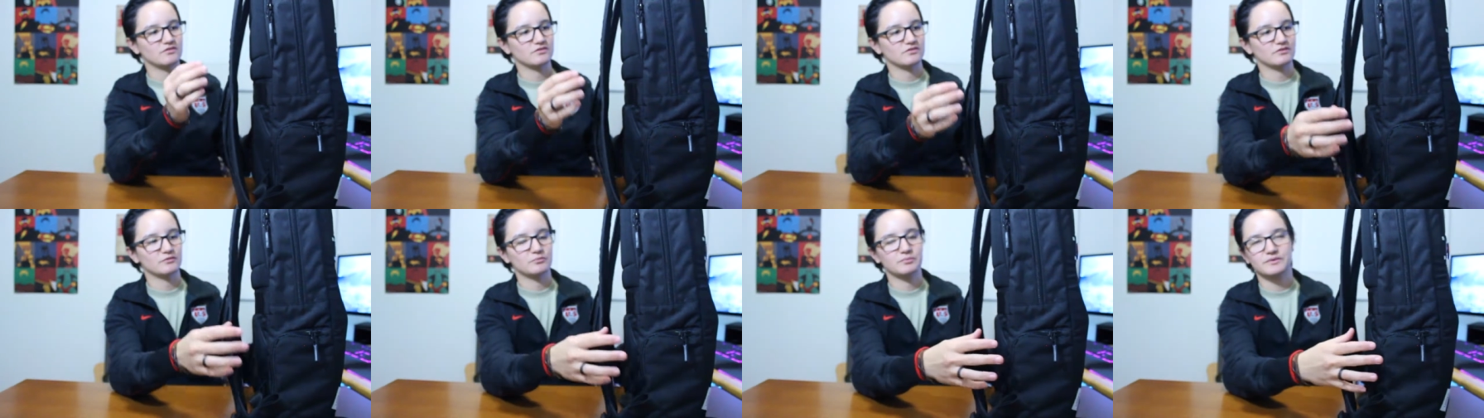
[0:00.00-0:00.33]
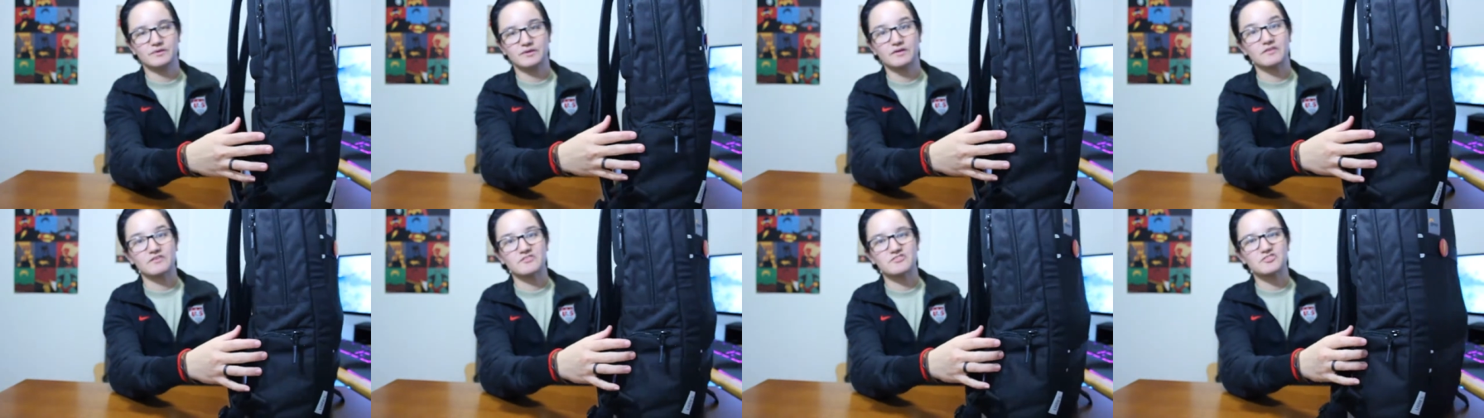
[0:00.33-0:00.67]
a little
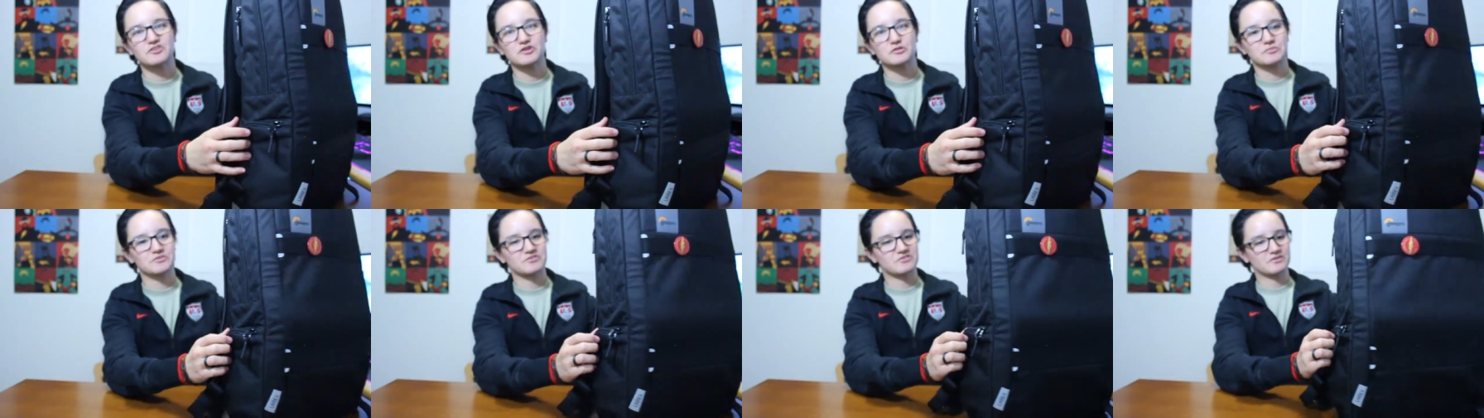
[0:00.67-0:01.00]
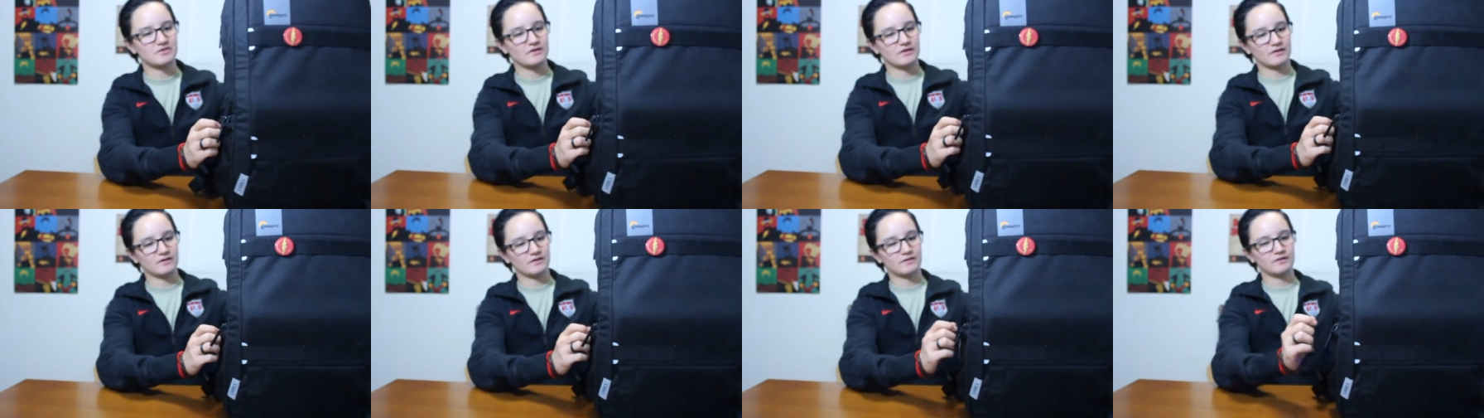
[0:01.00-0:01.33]
bit on the slimmer
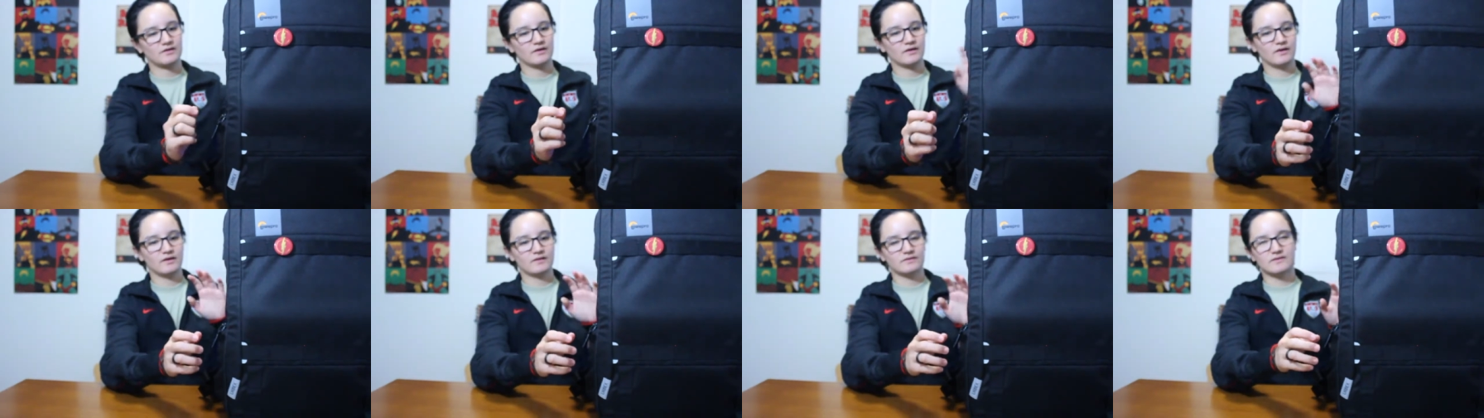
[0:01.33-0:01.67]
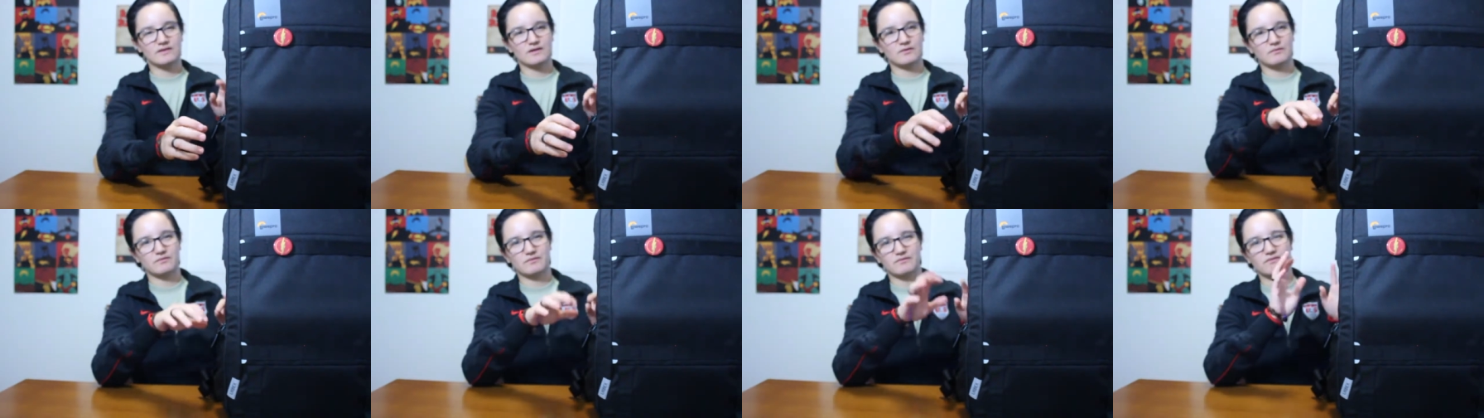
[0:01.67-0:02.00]
side.
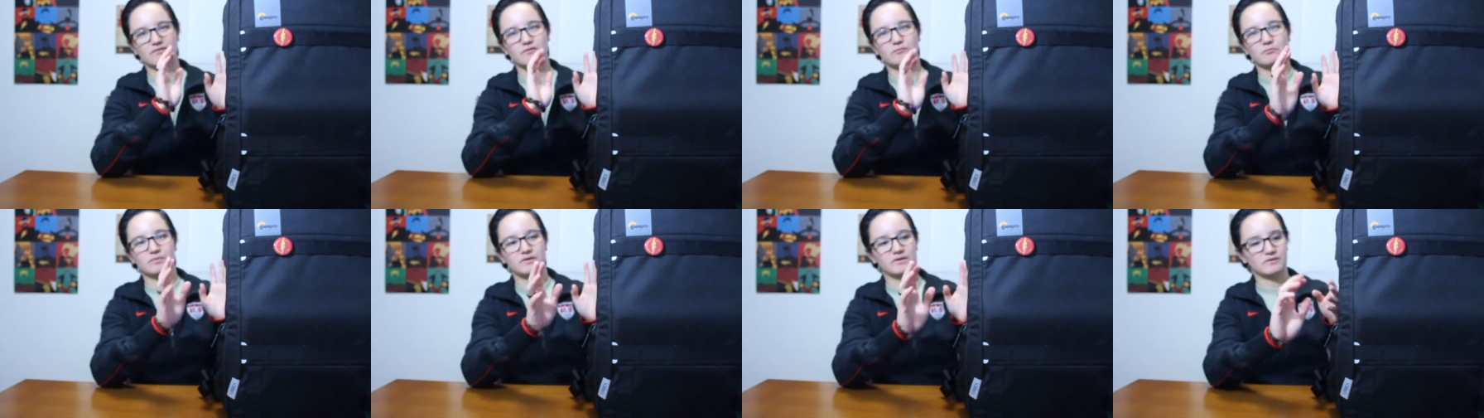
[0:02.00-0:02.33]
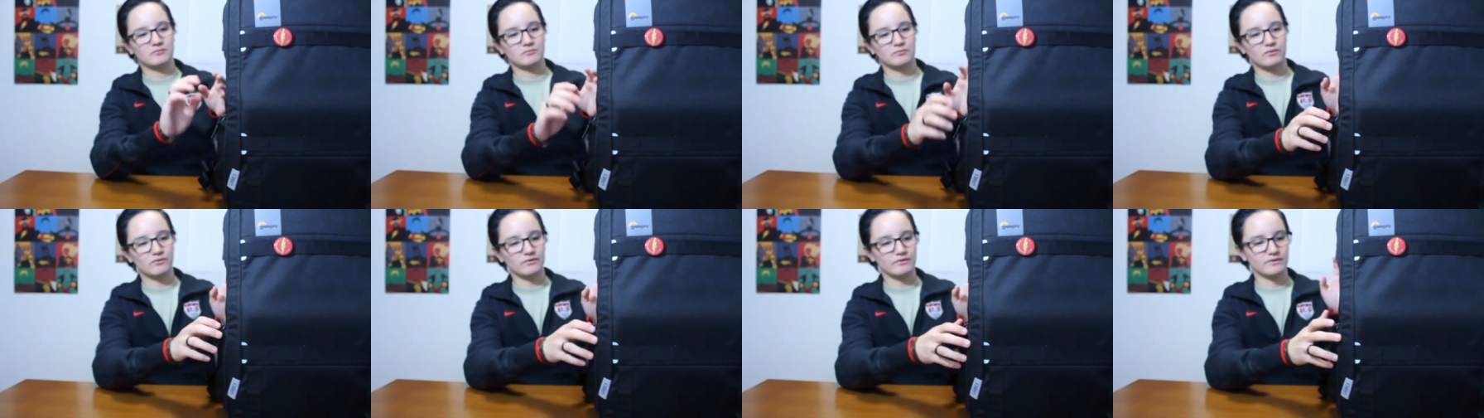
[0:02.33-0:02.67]
Not one of them big
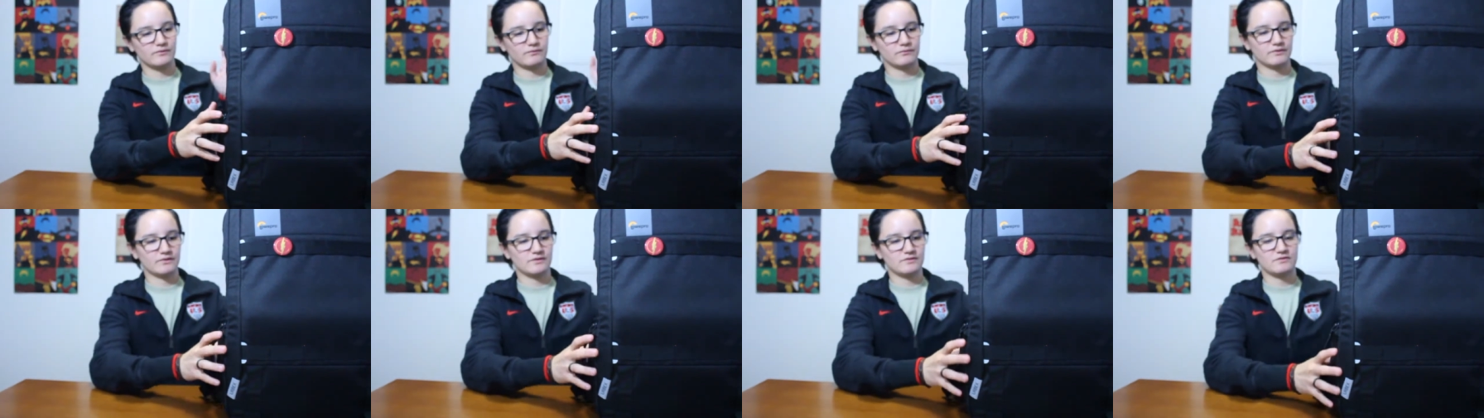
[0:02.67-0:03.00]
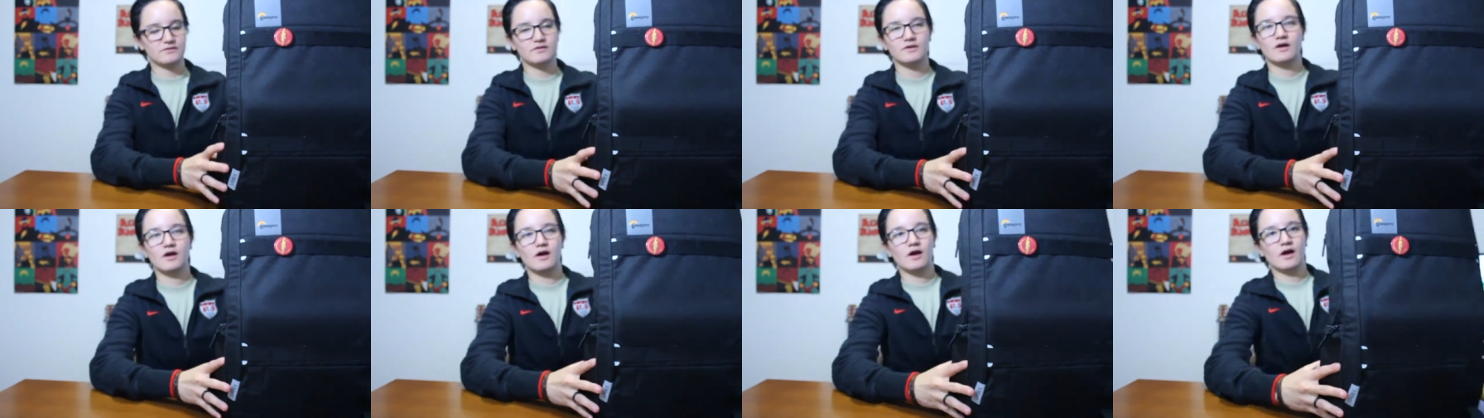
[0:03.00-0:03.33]
and bulky ones.